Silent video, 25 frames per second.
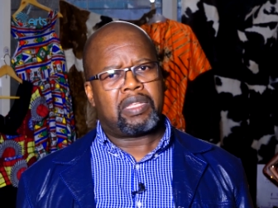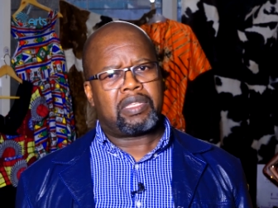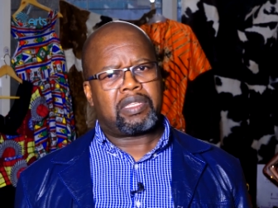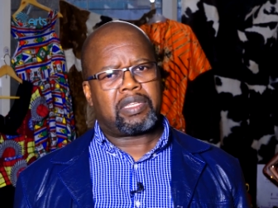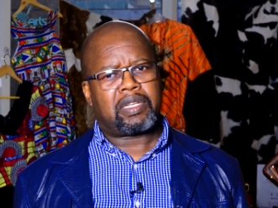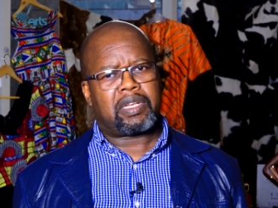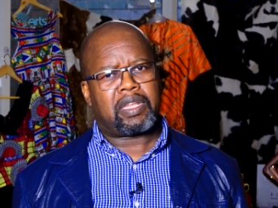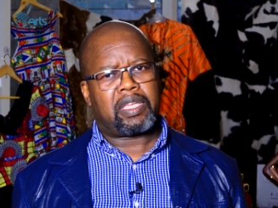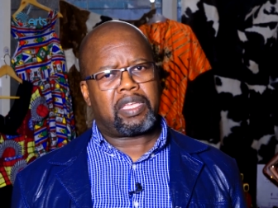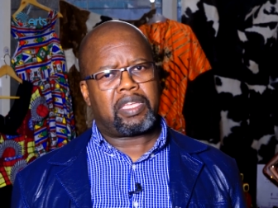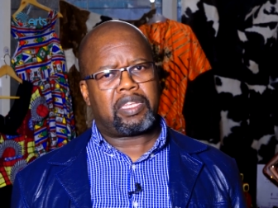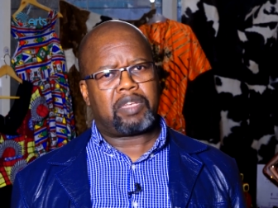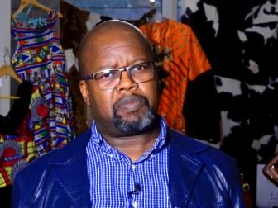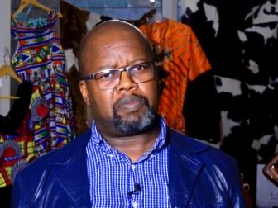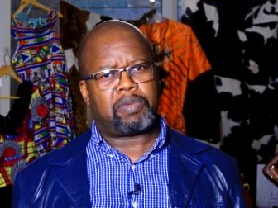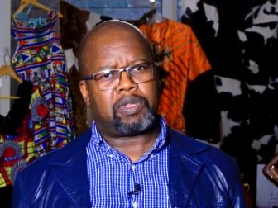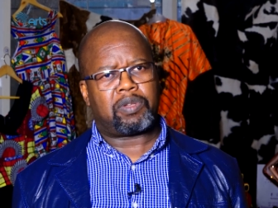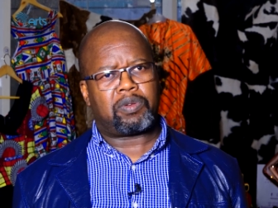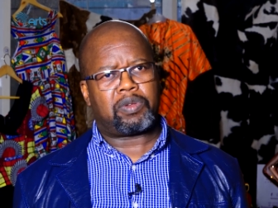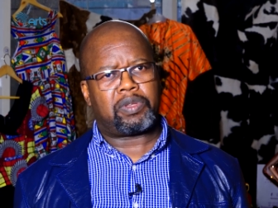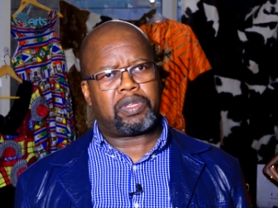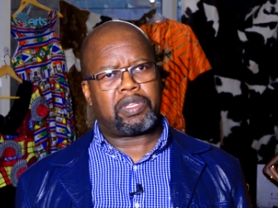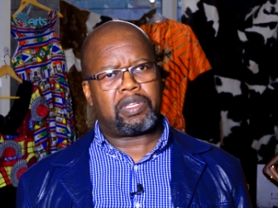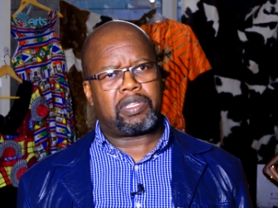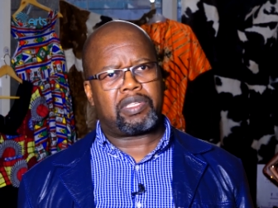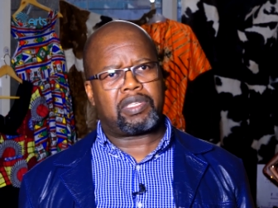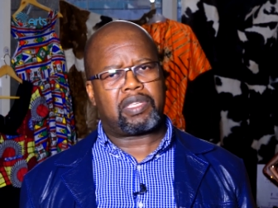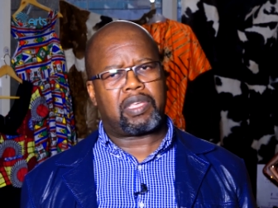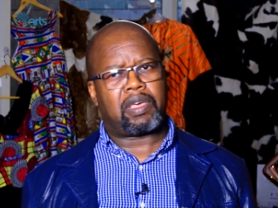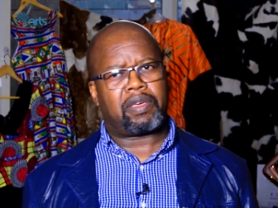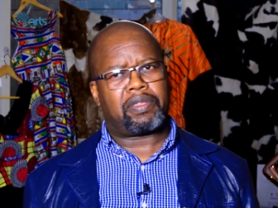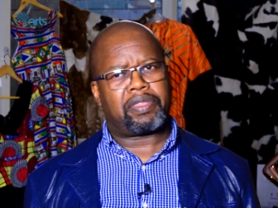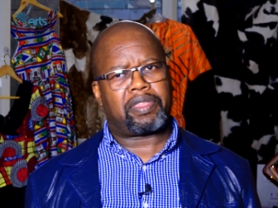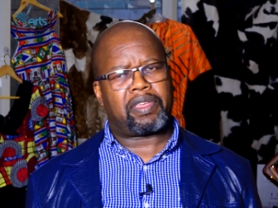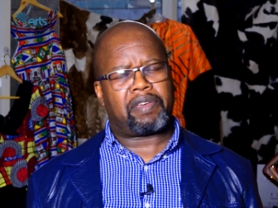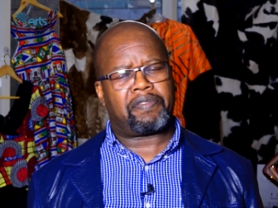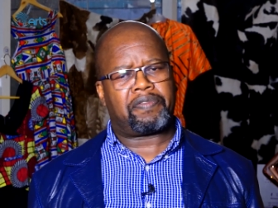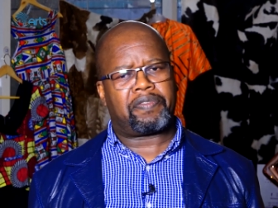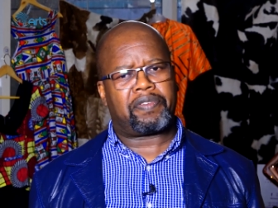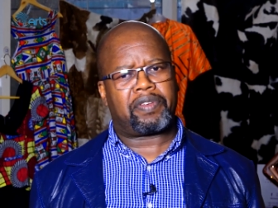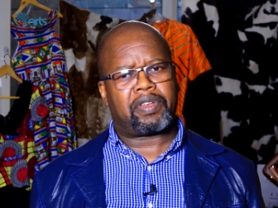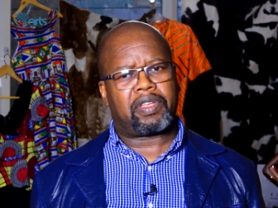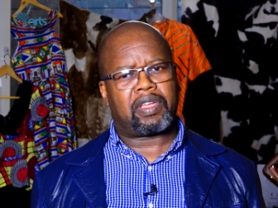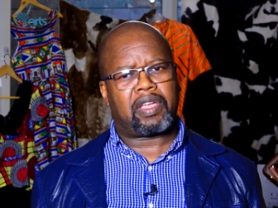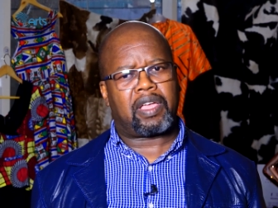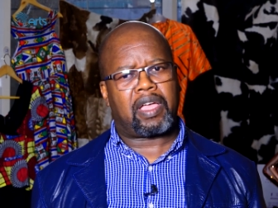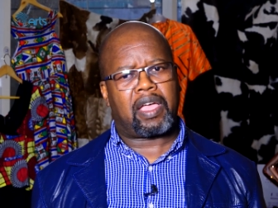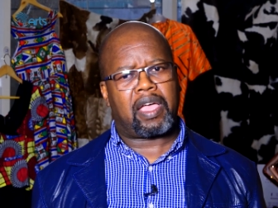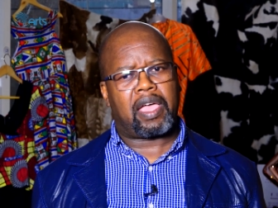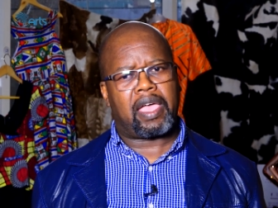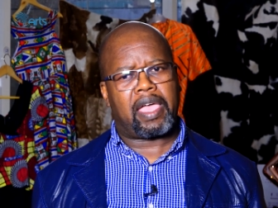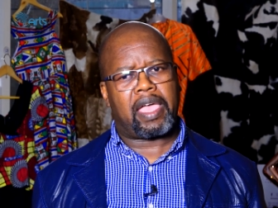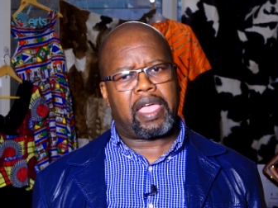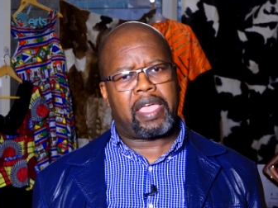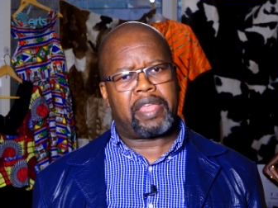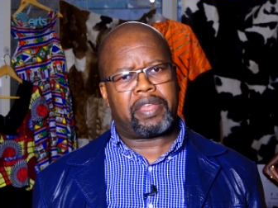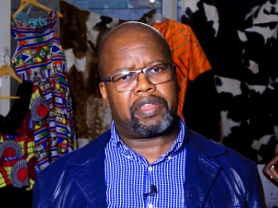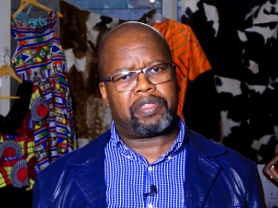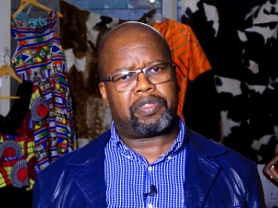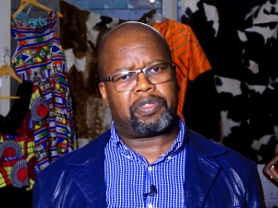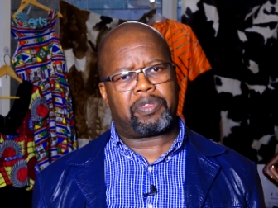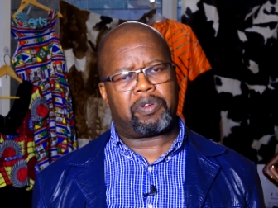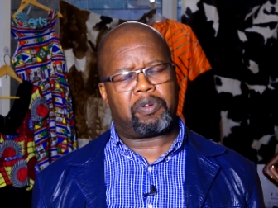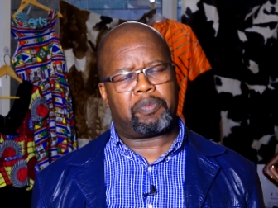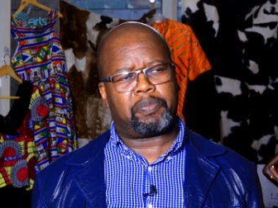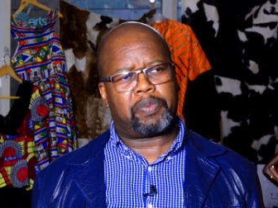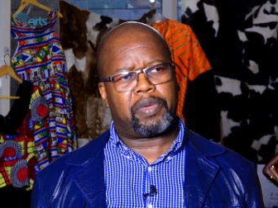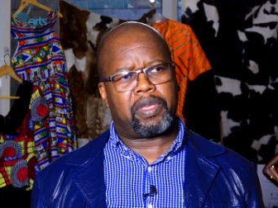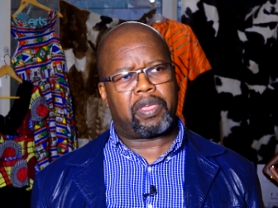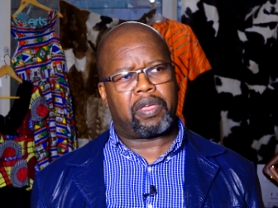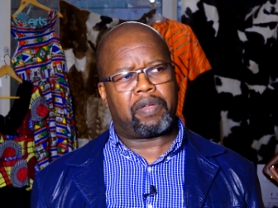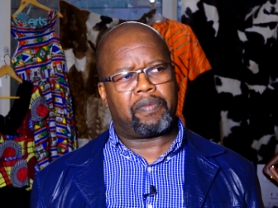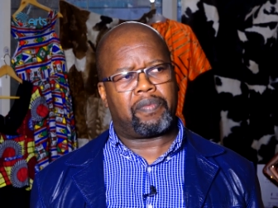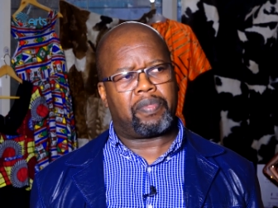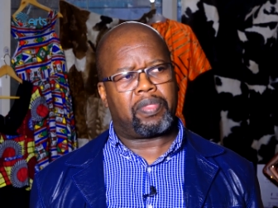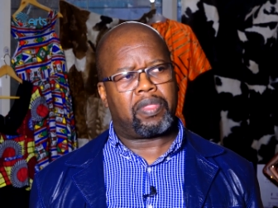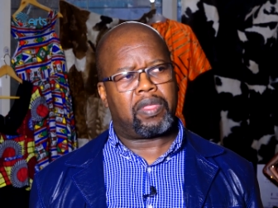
trade between South Africa and Ethiopia.